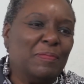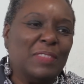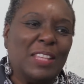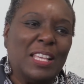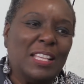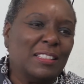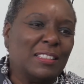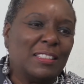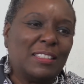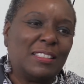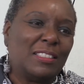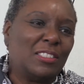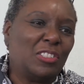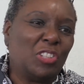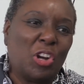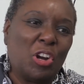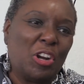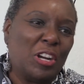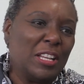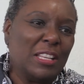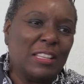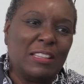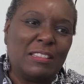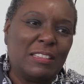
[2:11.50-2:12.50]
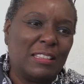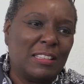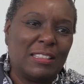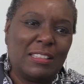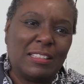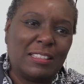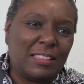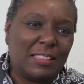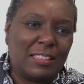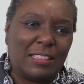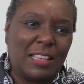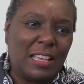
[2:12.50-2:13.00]
that started in the
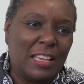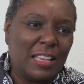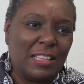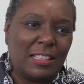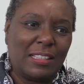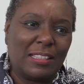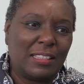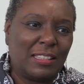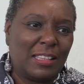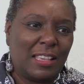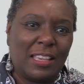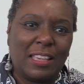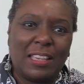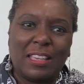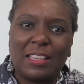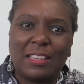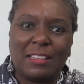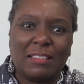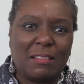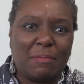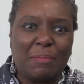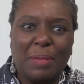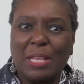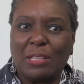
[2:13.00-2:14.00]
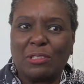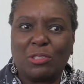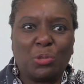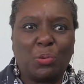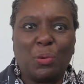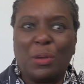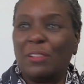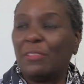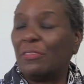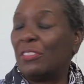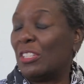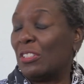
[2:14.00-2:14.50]
States and about
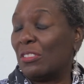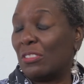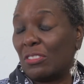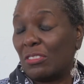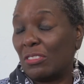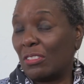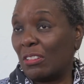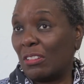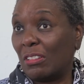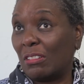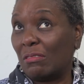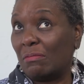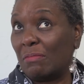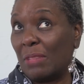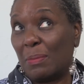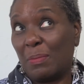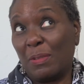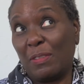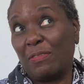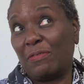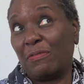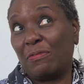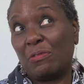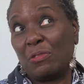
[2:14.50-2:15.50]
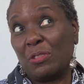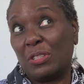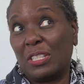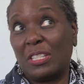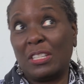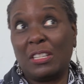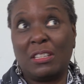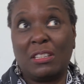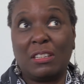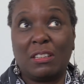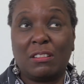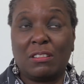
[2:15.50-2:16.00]
12 years ago, maybe
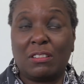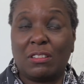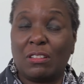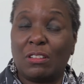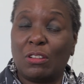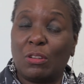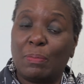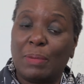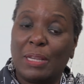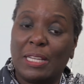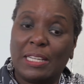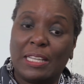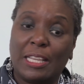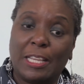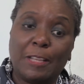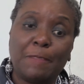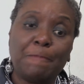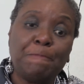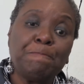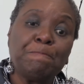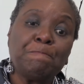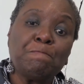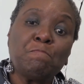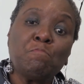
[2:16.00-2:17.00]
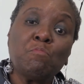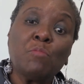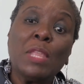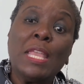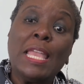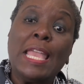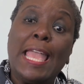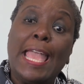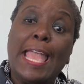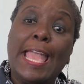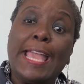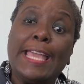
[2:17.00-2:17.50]
14 years ago by now.
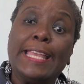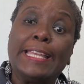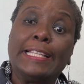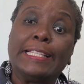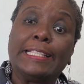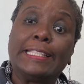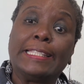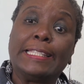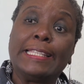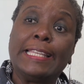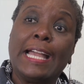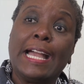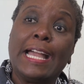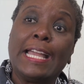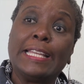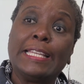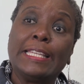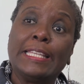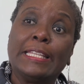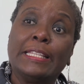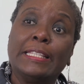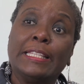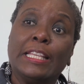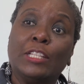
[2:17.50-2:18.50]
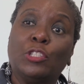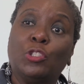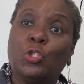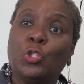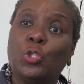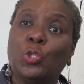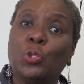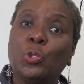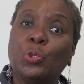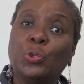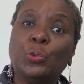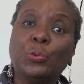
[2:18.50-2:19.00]
And it's the idea that
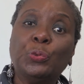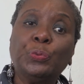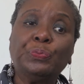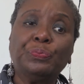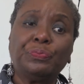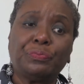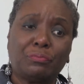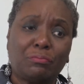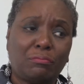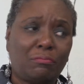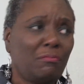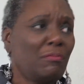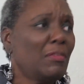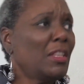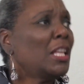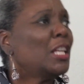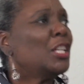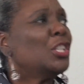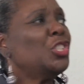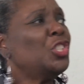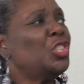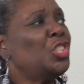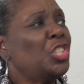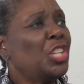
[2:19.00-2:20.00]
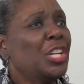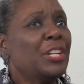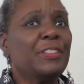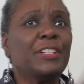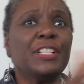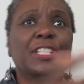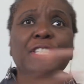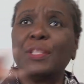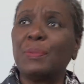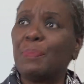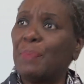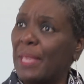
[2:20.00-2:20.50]
you share a
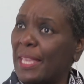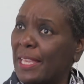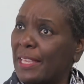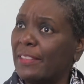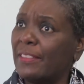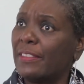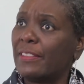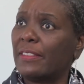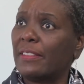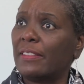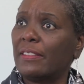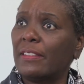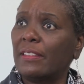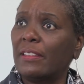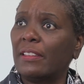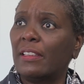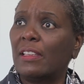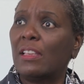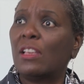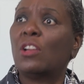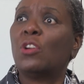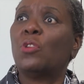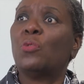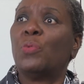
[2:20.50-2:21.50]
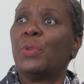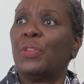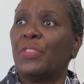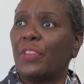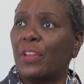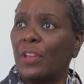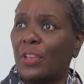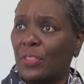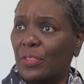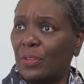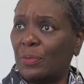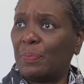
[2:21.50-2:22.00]
space with
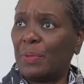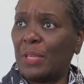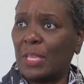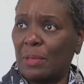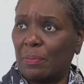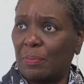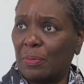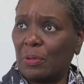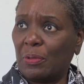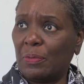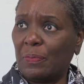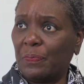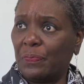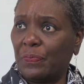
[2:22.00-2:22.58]
other people